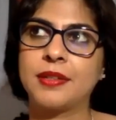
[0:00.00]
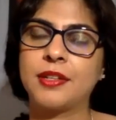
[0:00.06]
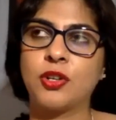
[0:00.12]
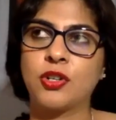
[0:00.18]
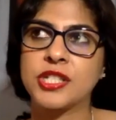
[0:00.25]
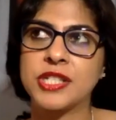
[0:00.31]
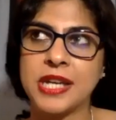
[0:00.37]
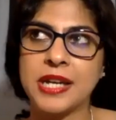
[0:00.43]

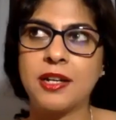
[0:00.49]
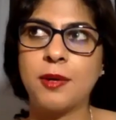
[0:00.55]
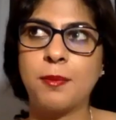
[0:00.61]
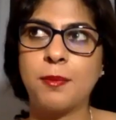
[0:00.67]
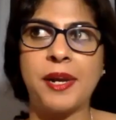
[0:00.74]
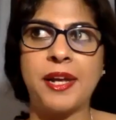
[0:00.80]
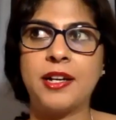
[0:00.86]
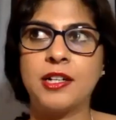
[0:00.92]
single
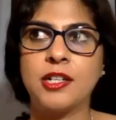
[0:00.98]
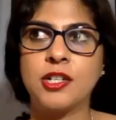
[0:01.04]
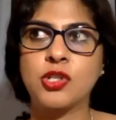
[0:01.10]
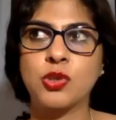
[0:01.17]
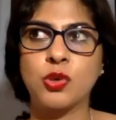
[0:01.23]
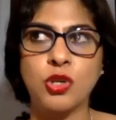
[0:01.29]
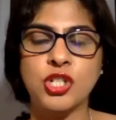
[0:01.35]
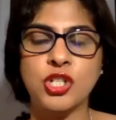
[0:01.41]
player
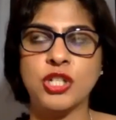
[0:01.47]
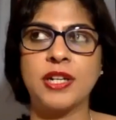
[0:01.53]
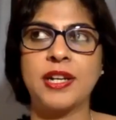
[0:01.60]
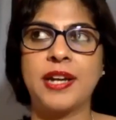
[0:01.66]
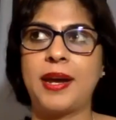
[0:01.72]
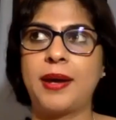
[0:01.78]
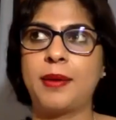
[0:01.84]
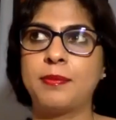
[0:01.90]
social
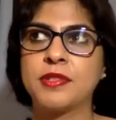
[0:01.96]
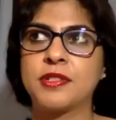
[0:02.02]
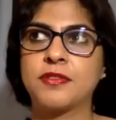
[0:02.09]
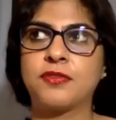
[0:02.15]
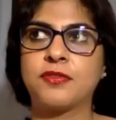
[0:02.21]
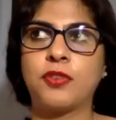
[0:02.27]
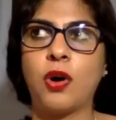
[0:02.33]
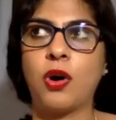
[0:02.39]
games
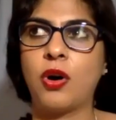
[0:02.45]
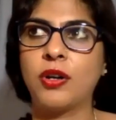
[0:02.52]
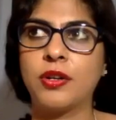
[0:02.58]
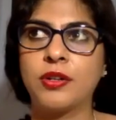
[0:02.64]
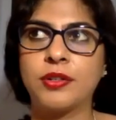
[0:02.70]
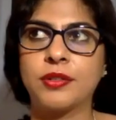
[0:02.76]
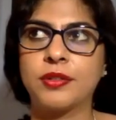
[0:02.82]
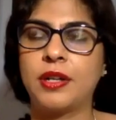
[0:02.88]
for,
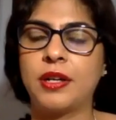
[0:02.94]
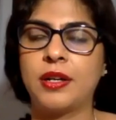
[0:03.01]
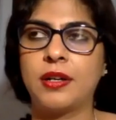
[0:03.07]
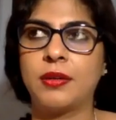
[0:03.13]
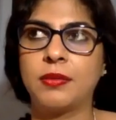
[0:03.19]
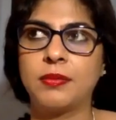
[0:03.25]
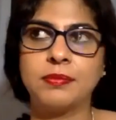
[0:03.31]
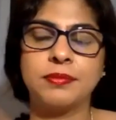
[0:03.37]

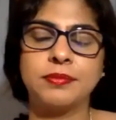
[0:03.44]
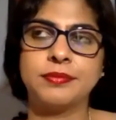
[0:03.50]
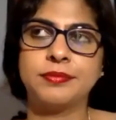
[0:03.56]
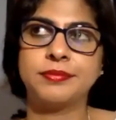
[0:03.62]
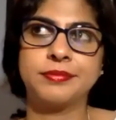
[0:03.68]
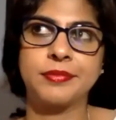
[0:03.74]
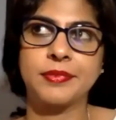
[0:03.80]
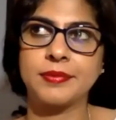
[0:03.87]

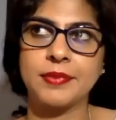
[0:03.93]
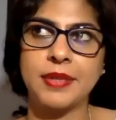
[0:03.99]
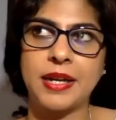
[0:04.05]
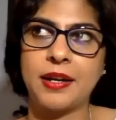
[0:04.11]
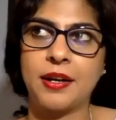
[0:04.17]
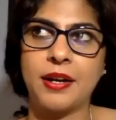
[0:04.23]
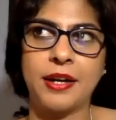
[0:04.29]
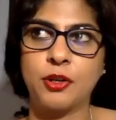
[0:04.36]

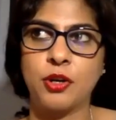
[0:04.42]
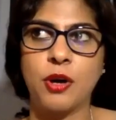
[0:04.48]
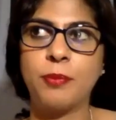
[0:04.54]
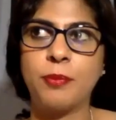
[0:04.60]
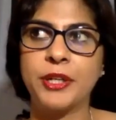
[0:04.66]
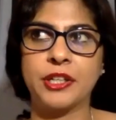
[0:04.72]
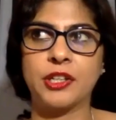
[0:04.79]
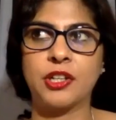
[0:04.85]
I don't know, a
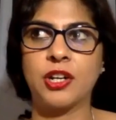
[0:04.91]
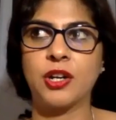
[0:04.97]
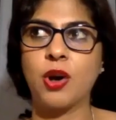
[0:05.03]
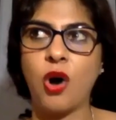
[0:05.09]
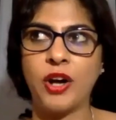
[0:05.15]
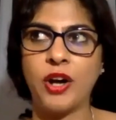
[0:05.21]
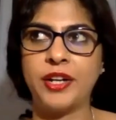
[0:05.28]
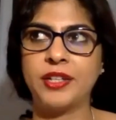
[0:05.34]
particular
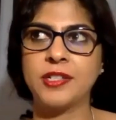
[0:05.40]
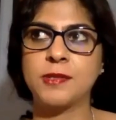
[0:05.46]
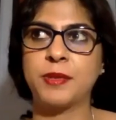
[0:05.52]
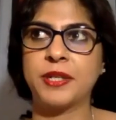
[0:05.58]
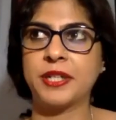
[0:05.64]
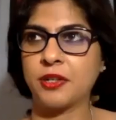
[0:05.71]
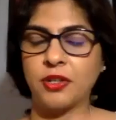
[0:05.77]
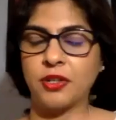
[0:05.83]
audience, but,
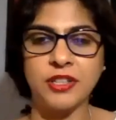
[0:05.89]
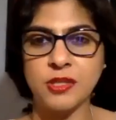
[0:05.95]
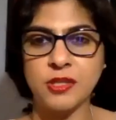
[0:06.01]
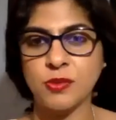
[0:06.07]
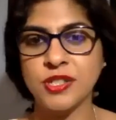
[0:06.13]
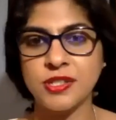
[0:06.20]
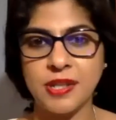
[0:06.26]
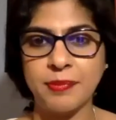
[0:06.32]
this
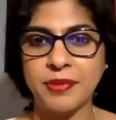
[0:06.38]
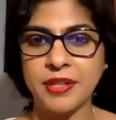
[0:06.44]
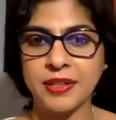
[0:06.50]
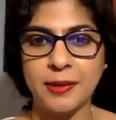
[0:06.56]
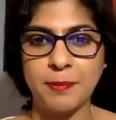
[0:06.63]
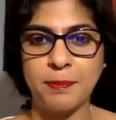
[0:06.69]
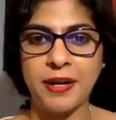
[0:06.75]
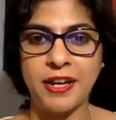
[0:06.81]
was something that
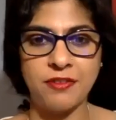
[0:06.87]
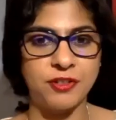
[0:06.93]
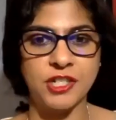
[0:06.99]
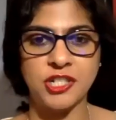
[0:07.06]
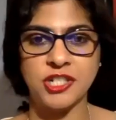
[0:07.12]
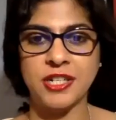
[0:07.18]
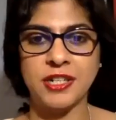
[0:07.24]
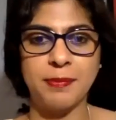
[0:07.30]
Playfish
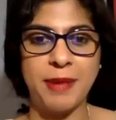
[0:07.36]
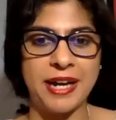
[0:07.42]
did back